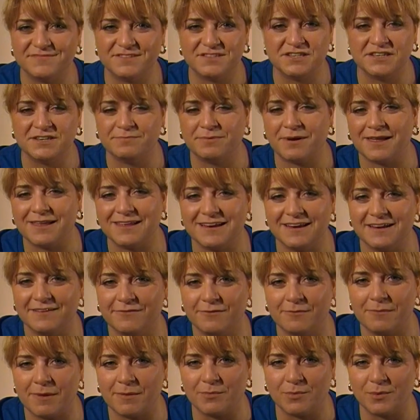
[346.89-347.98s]
she probably
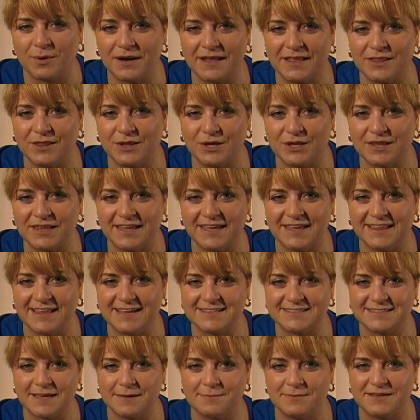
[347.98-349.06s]
didn't remember what I looked like
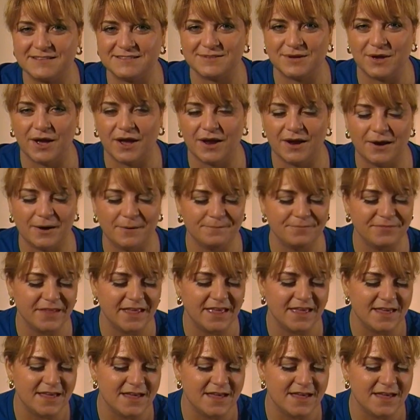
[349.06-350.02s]
last time I saw her.